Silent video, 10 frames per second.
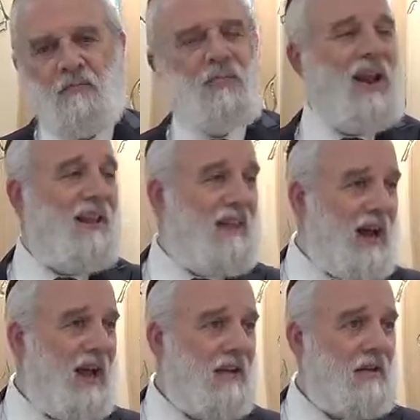
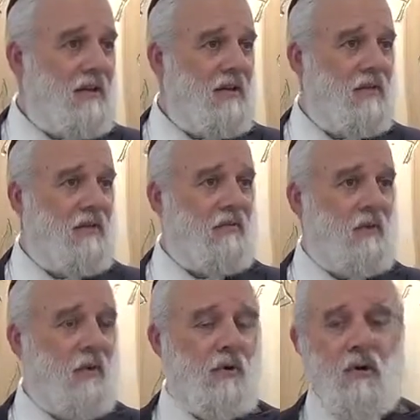Bildad, if
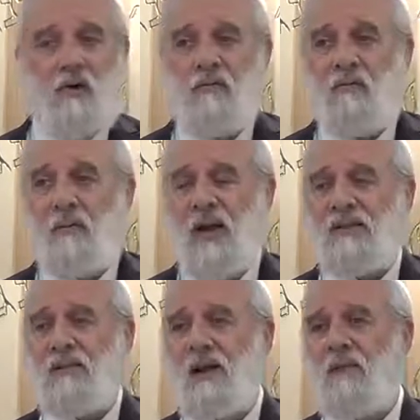you recall from
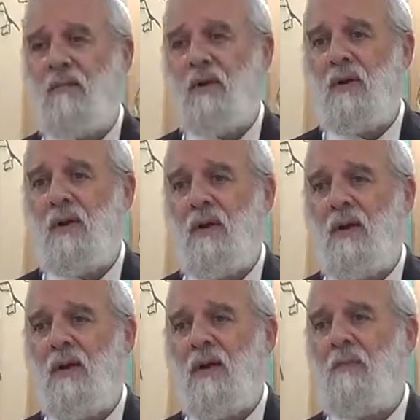last time,
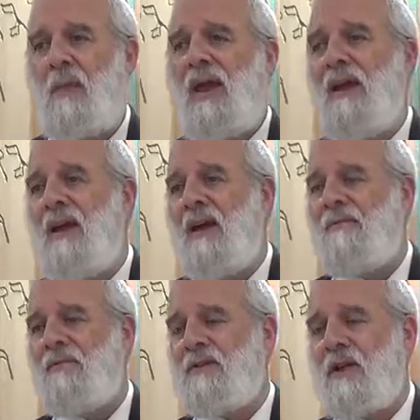he mainly
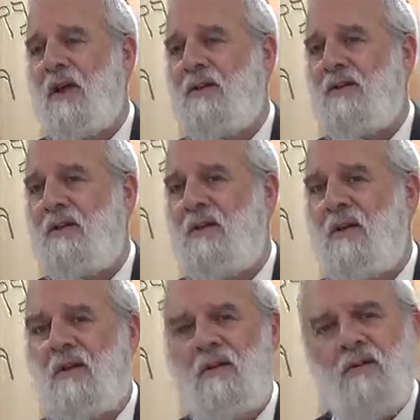emphasized
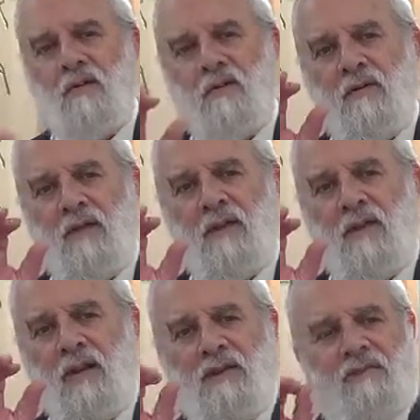
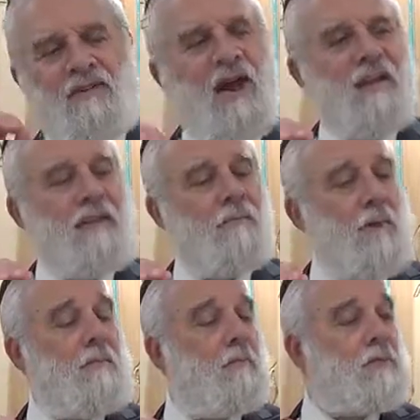that the fact that
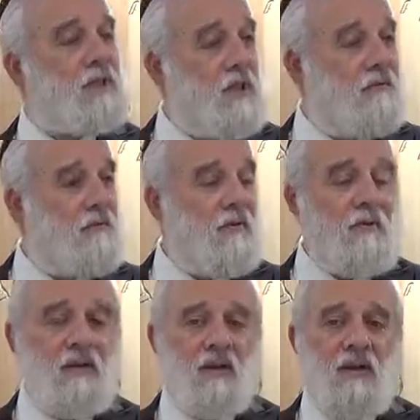people suffer
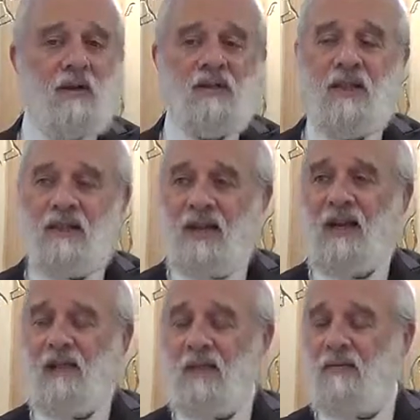is
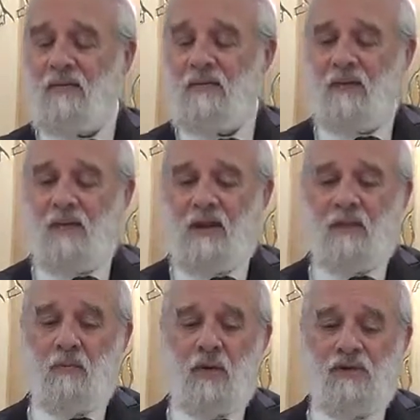indicative that
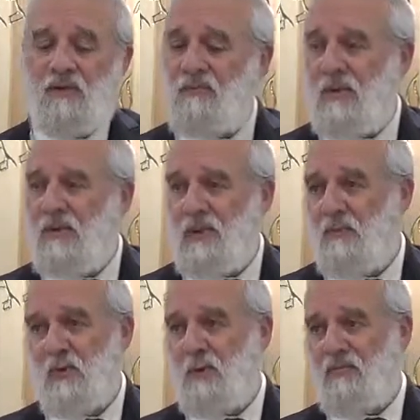there must have been some
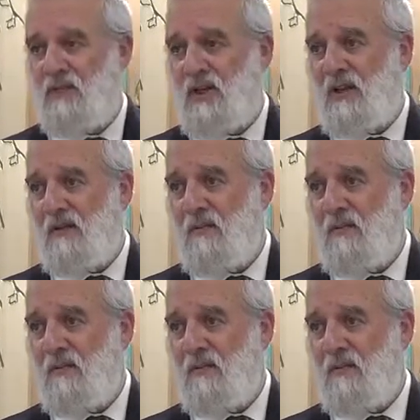sort of sin.